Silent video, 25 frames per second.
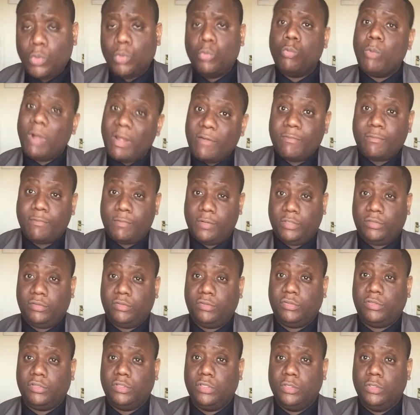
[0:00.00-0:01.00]

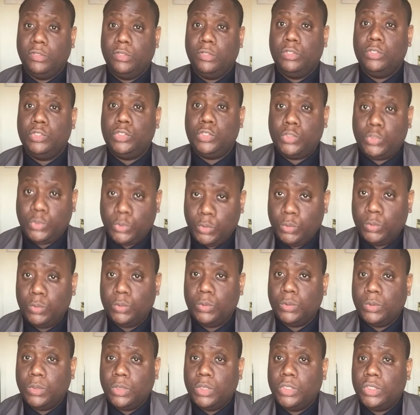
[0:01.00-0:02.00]
reference
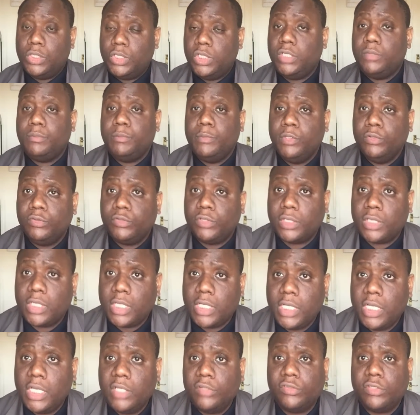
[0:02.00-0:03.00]
to sheet
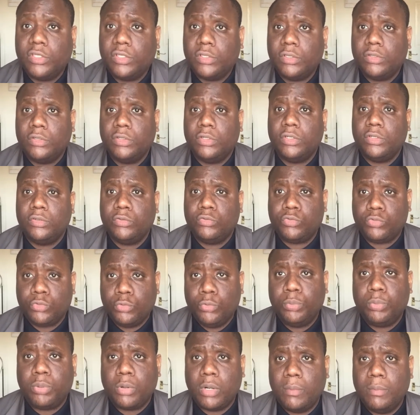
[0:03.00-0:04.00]
music. And here's the
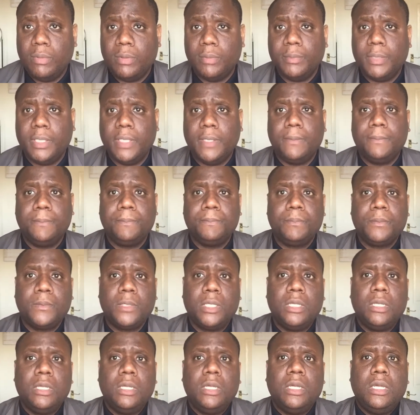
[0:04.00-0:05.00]
true problem here.
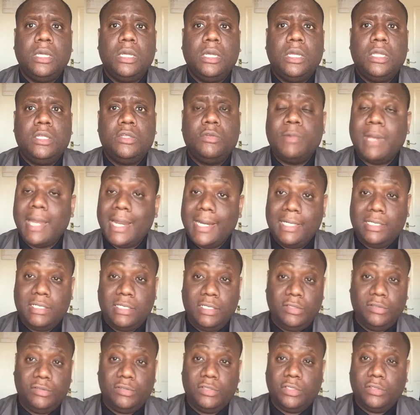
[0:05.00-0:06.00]
The
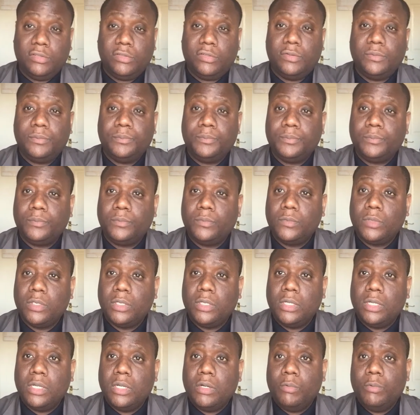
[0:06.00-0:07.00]
reality is this.
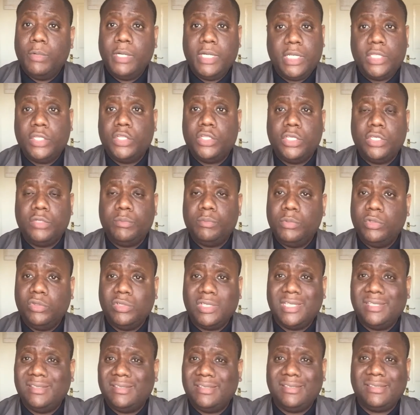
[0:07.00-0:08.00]
Reading sheet
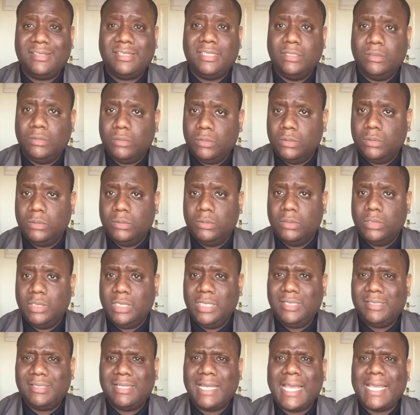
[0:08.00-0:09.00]
music is a skill.
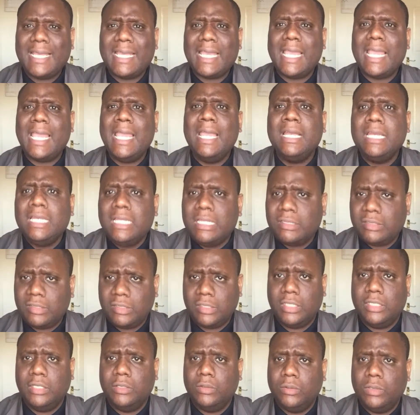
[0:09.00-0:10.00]
It's like any
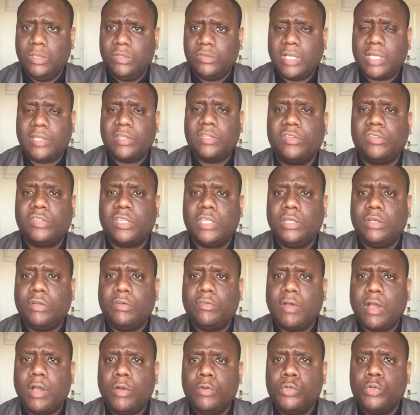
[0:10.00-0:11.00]
skill. It's the skill
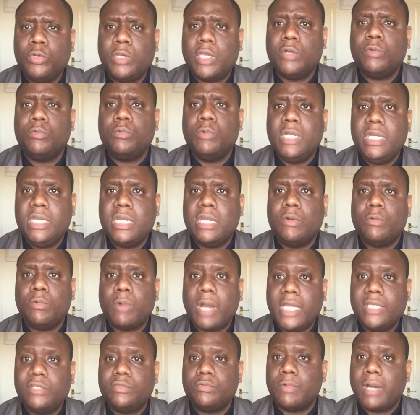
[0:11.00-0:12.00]
of how you can read and
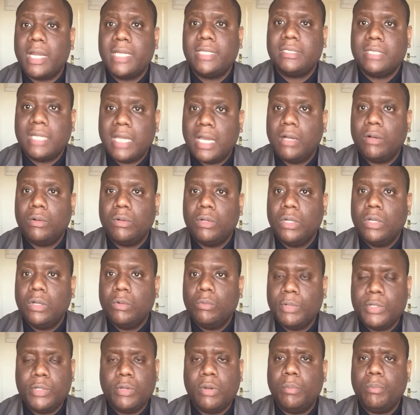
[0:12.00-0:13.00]
write right now.
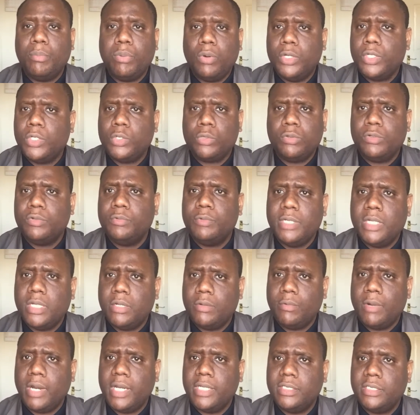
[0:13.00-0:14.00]
When you were born, you couldn't read
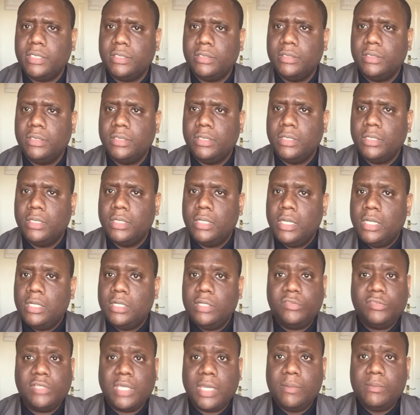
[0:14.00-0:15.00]
and write.
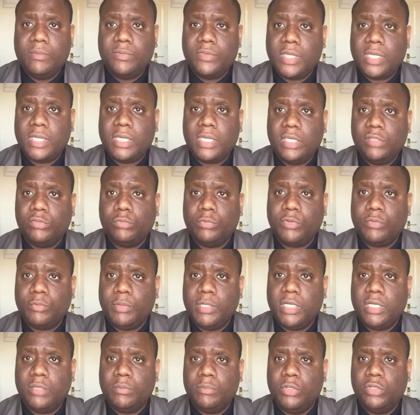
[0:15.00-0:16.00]
The same thing is with
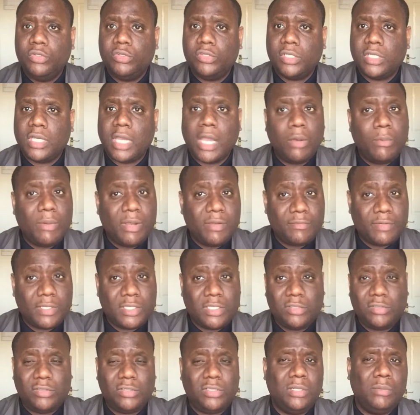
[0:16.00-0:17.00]
reading music. However,
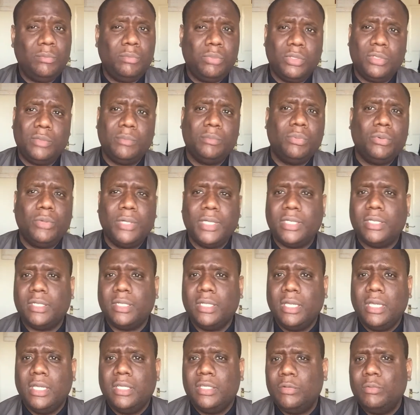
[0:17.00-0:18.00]
and this is an important point,
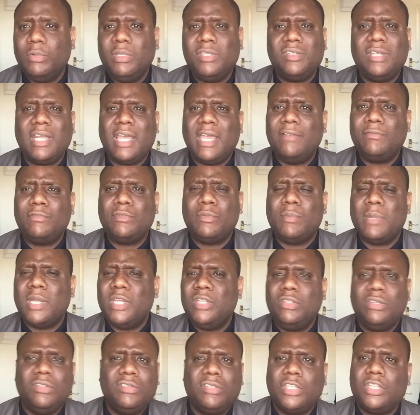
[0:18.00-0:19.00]
the reason I have to
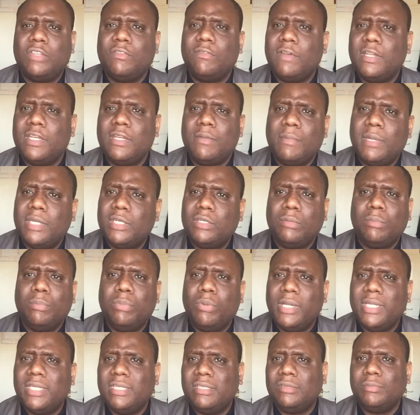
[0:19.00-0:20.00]
mention such a fundamental
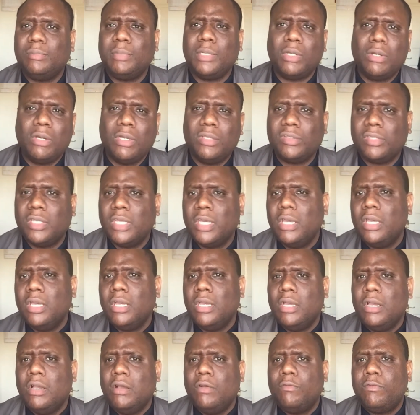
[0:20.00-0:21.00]
point is because
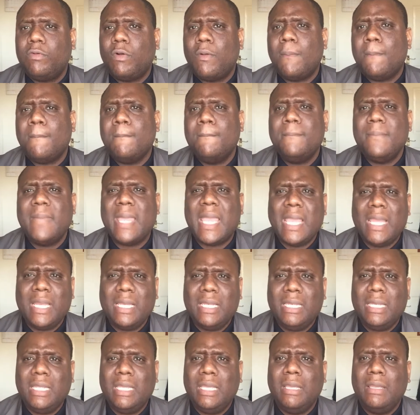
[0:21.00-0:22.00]
for
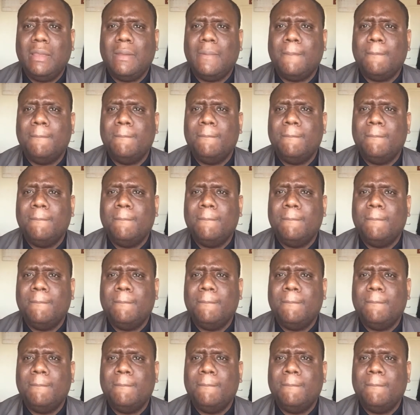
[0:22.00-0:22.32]
many